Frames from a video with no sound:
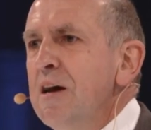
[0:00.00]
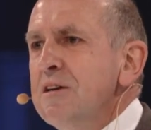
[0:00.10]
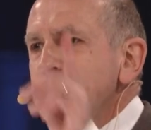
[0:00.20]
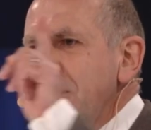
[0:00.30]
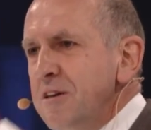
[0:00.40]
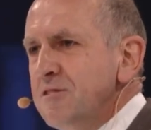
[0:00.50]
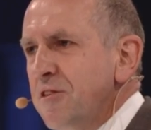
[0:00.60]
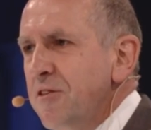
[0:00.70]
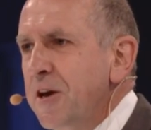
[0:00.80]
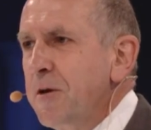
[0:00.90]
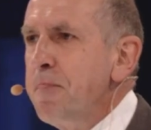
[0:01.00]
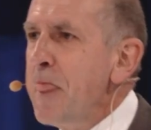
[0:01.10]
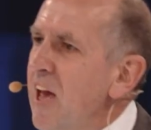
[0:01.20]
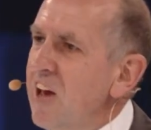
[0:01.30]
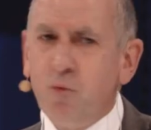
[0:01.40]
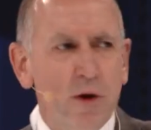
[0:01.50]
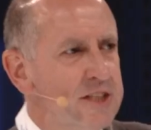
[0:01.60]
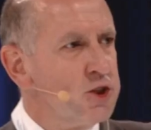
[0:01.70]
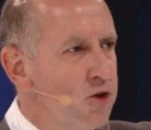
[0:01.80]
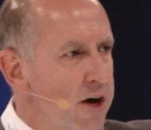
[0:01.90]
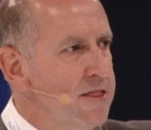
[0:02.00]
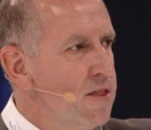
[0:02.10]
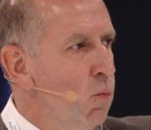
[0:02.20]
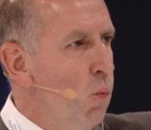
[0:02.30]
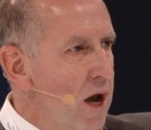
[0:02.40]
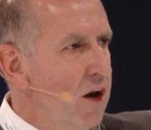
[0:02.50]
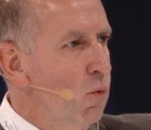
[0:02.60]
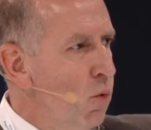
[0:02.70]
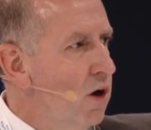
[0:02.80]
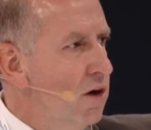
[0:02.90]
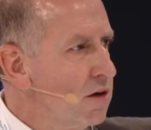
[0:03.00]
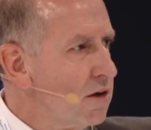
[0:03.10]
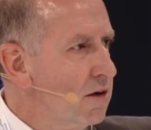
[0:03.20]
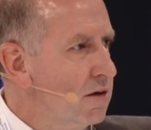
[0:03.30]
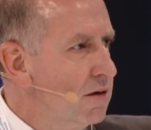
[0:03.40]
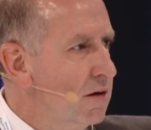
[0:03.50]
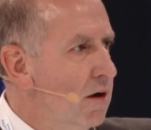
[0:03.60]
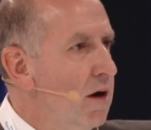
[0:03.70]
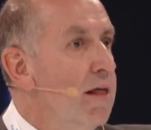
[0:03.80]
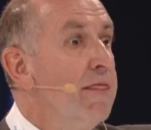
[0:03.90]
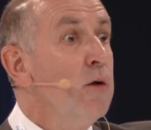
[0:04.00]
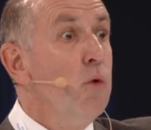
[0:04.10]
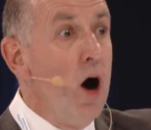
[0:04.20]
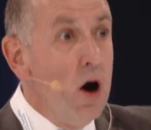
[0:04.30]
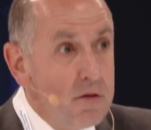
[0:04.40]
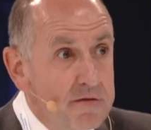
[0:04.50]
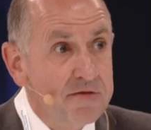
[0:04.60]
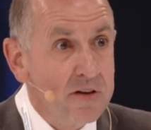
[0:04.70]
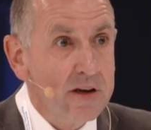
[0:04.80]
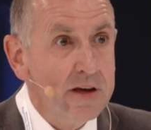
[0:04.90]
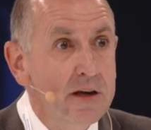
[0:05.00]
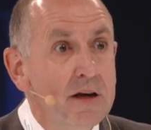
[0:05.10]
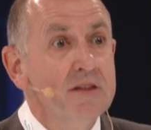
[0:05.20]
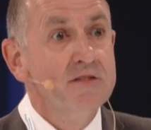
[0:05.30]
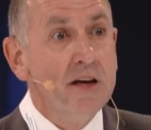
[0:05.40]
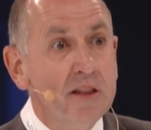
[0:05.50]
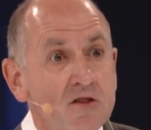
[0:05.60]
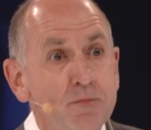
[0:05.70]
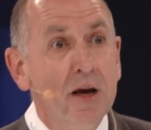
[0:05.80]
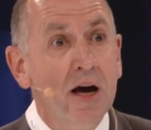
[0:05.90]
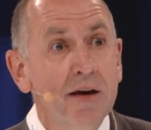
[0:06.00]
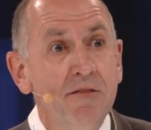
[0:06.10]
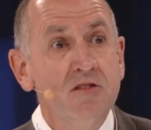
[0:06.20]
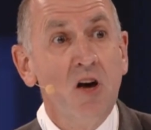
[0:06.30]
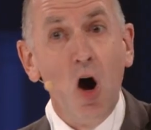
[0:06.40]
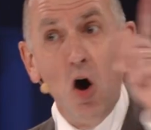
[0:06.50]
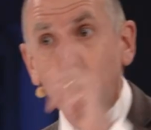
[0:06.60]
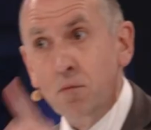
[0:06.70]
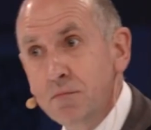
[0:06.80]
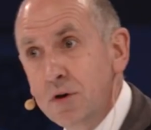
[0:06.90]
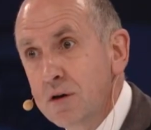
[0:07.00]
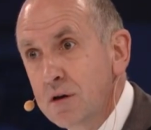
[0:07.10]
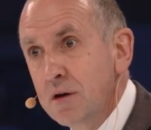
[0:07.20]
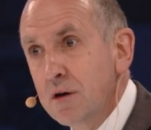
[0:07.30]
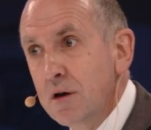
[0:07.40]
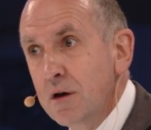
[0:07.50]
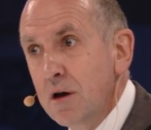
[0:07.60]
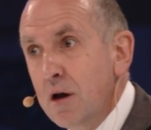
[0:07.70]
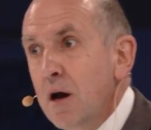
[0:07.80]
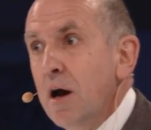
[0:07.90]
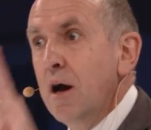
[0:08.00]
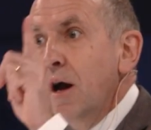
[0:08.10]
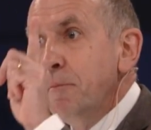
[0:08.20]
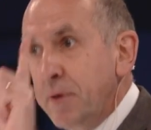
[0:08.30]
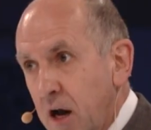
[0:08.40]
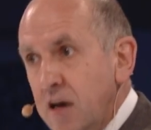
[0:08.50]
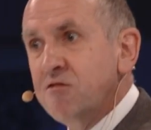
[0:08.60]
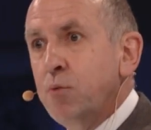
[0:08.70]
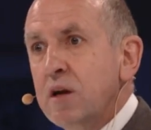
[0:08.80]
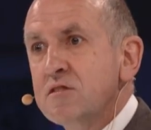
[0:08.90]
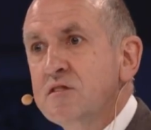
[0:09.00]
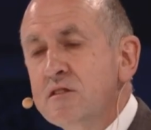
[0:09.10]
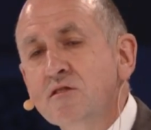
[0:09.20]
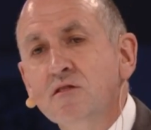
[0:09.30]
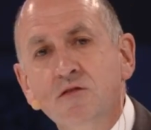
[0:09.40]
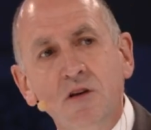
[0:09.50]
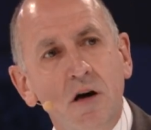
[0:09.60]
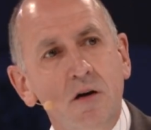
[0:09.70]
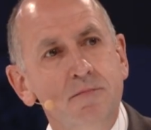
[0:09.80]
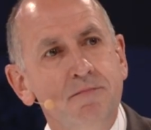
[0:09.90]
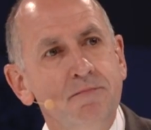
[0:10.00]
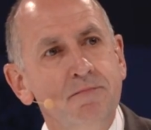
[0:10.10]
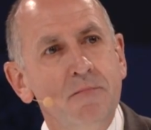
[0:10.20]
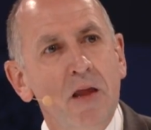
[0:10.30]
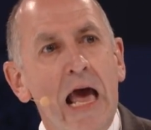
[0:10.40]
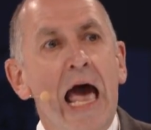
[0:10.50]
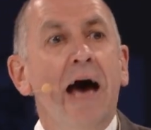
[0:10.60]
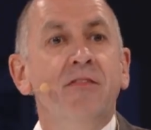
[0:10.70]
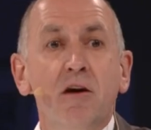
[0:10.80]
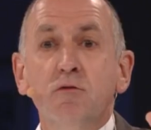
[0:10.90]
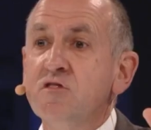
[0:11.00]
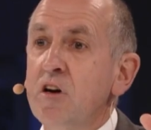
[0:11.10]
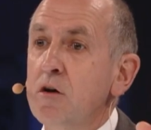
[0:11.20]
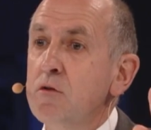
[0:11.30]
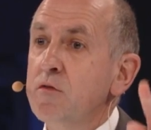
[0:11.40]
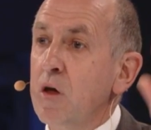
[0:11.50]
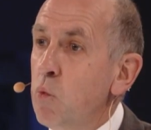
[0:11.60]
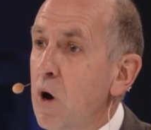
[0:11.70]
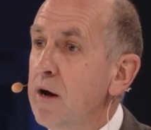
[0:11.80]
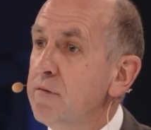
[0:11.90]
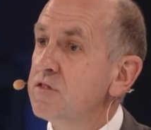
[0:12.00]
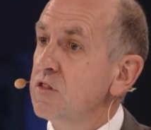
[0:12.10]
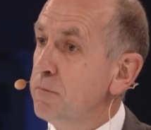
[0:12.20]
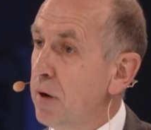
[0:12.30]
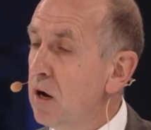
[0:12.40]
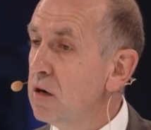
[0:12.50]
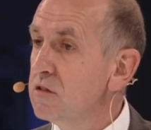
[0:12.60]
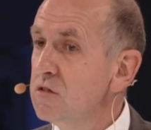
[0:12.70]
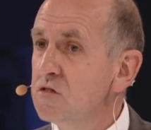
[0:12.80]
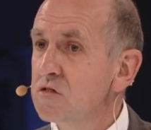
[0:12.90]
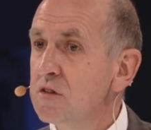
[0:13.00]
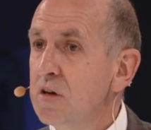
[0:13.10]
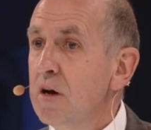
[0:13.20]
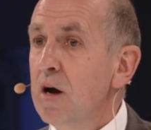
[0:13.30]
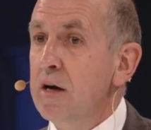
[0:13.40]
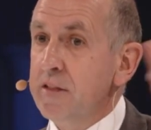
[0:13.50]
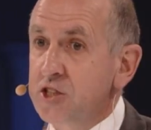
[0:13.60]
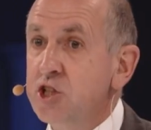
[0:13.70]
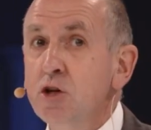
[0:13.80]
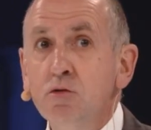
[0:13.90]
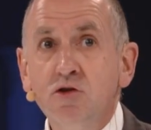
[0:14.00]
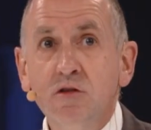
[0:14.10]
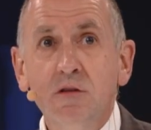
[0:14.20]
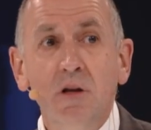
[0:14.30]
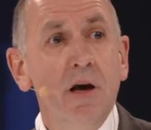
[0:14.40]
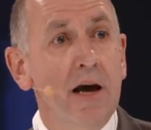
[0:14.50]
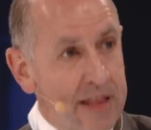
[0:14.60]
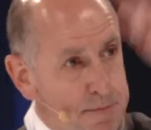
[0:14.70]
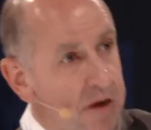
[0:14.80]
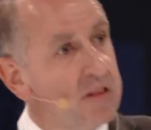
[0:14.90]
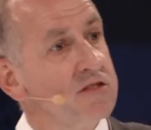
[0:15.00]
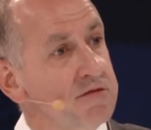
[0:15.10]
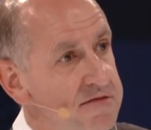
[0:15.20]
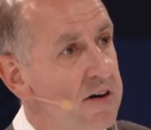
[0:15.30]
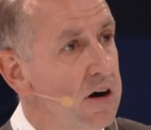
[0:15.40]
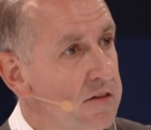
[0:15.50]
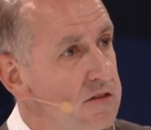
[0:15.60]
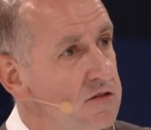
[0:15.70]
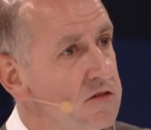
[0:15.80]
So here's the thing. If we train them well at work, they will hopefully take those behaviors home and behave well as citizens at home. And they'll tell their wives and partners and their children and their mothers and fathers,